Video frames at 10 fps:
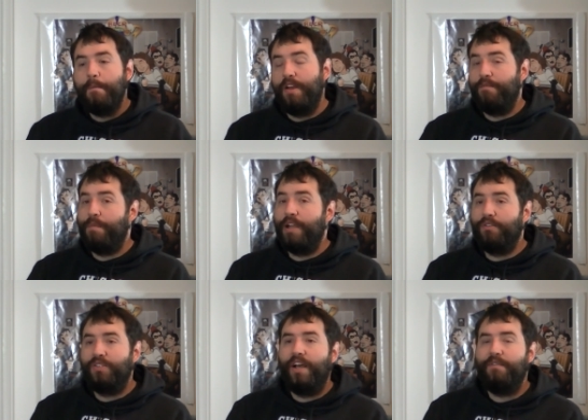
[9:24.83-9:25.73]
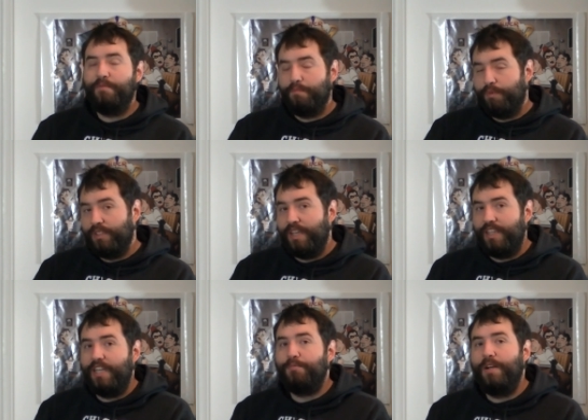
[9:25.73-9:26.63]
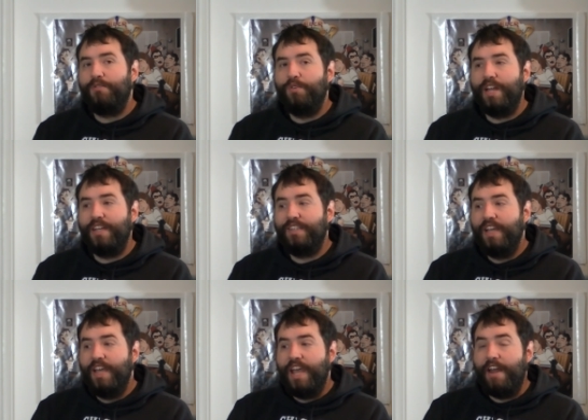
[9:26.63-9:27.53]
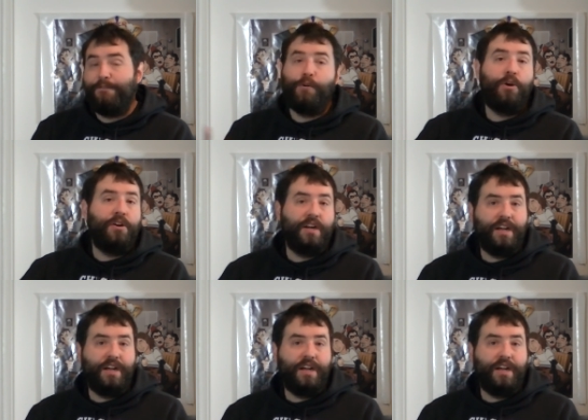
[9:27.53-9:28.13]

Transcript: But if Microsoft puts out the Xbox One X at $400